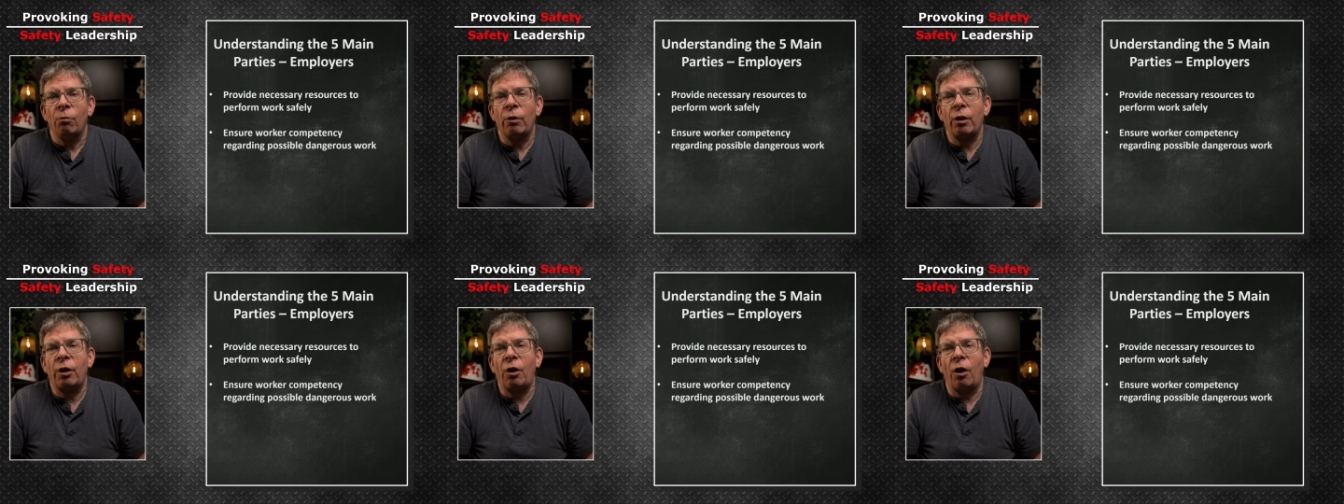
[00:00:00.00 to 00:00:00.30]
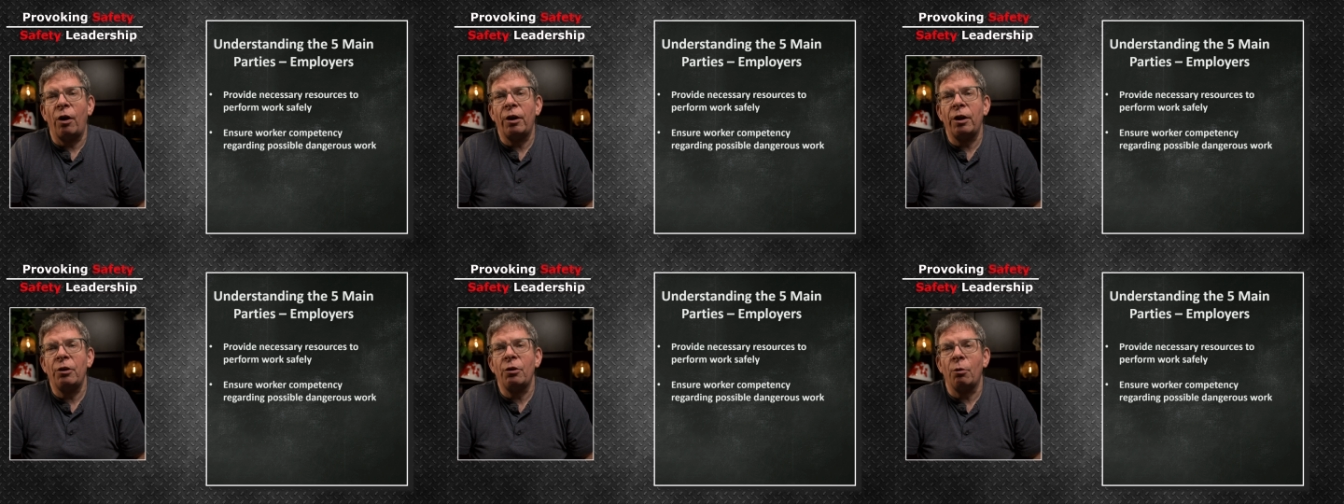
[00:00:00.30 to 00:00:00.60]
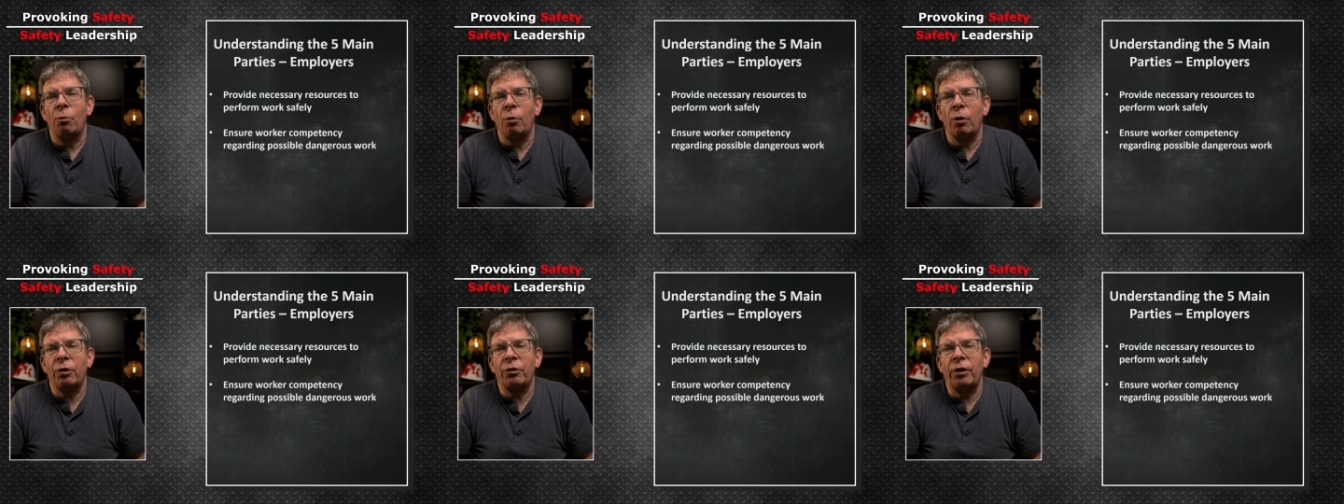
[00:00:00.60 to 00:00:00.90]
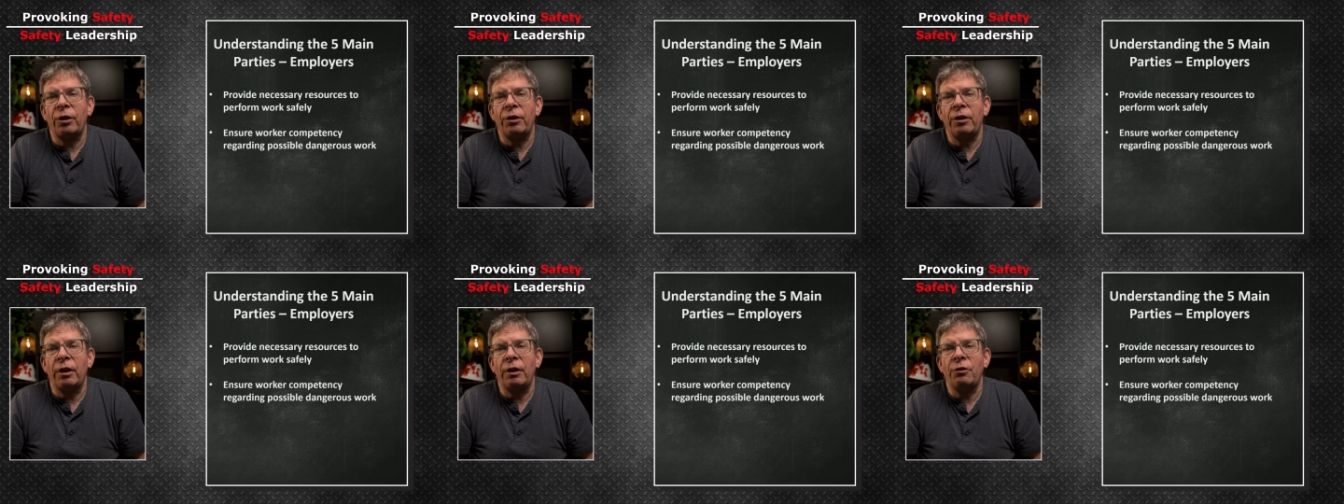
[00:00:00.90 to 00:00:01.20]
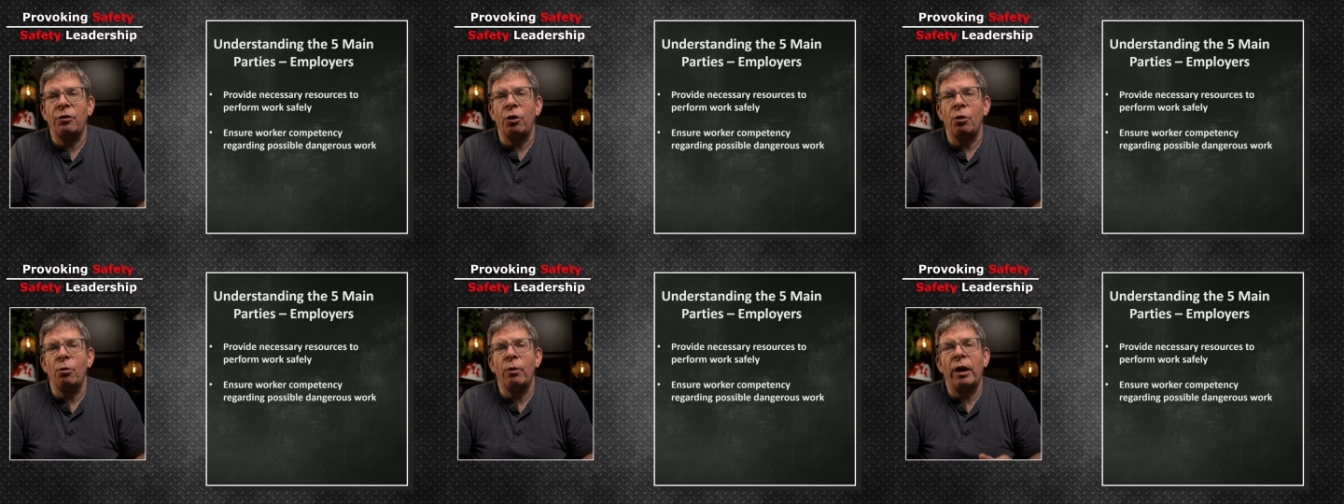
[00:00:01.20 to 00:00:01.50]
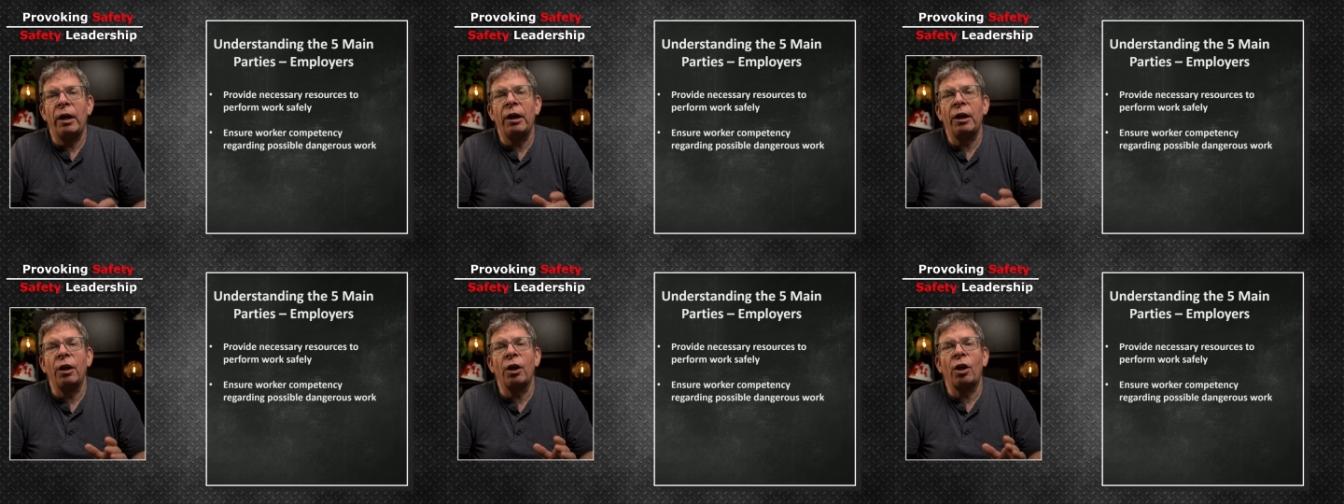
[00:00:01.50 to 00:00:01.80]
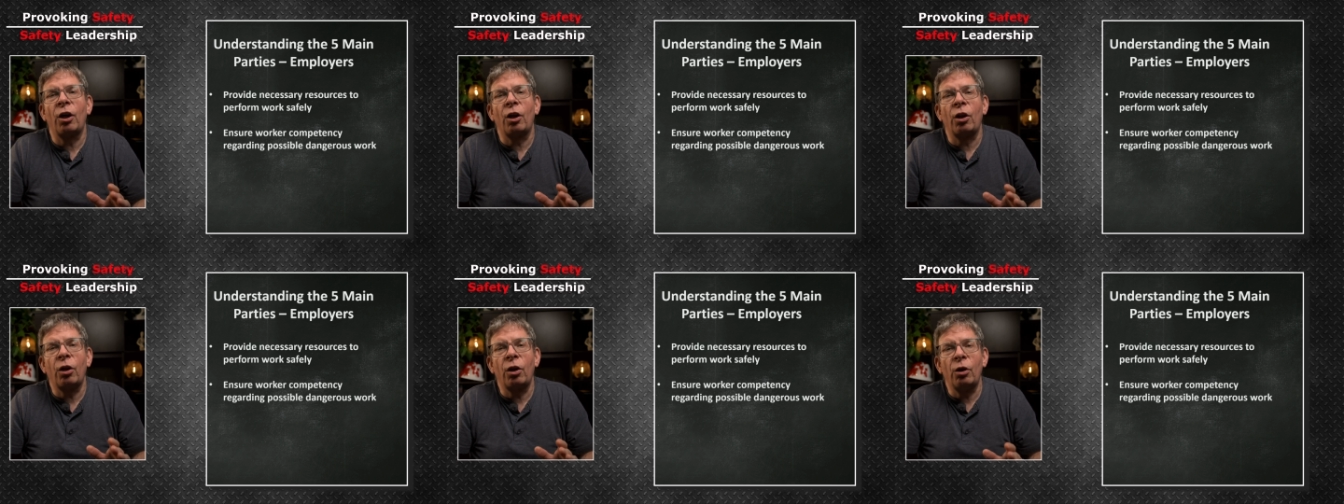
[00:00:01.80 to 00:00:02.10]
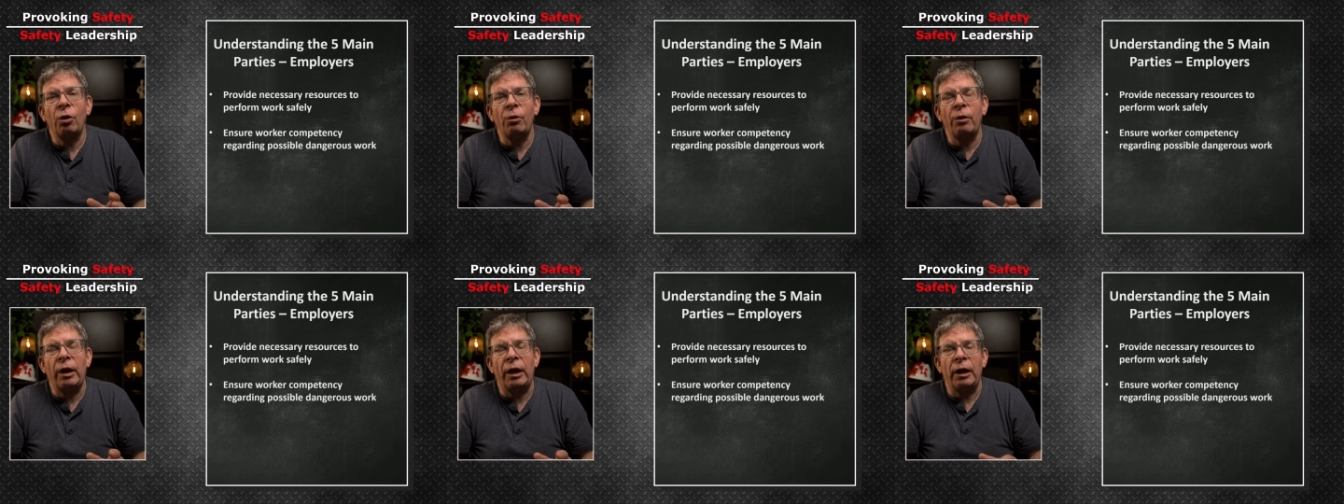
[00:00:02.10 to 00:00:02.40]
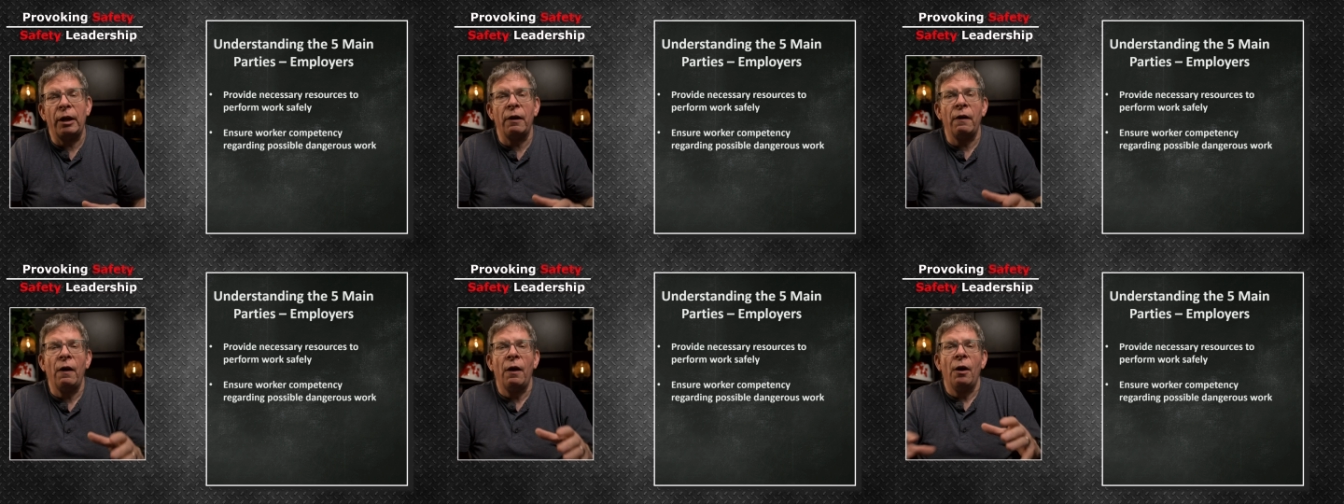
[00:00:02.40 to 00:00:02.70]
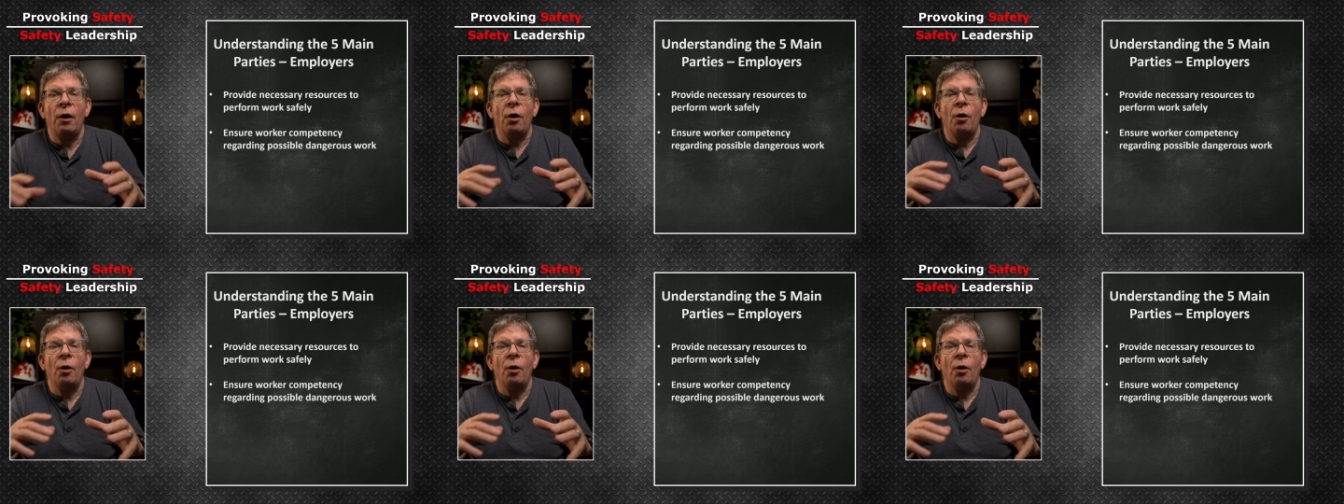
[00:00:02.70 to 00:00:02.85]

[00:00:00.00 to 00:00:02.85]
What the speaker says: regarding the work that they do, including